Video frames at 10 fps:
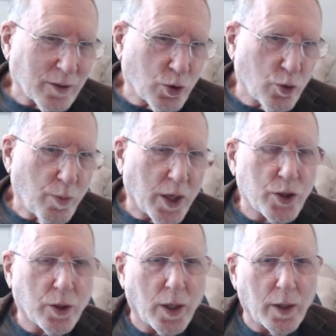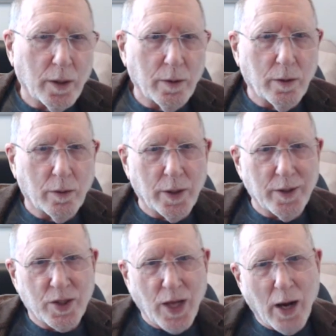too much.
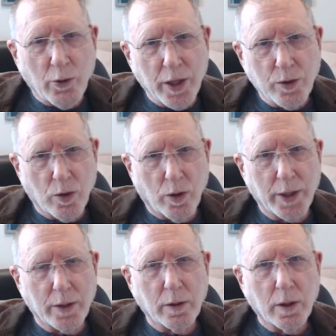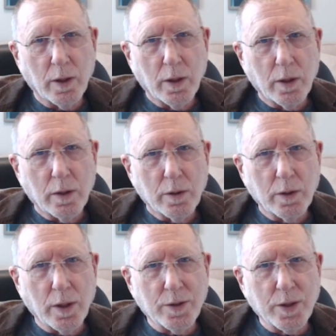It's how he saw it.
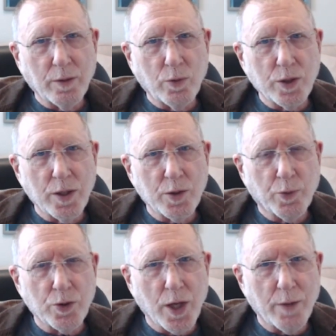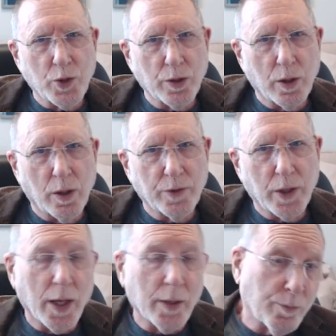It was his perception of it,
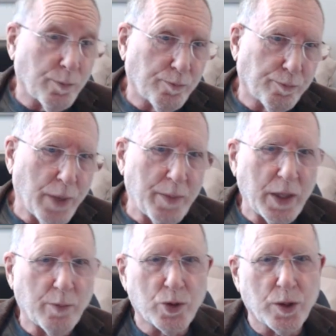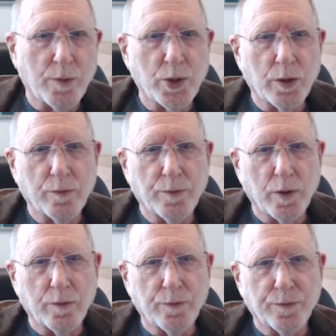and maybe the perception
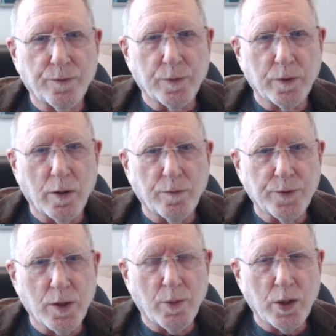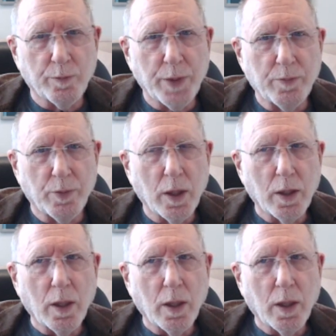of some other people.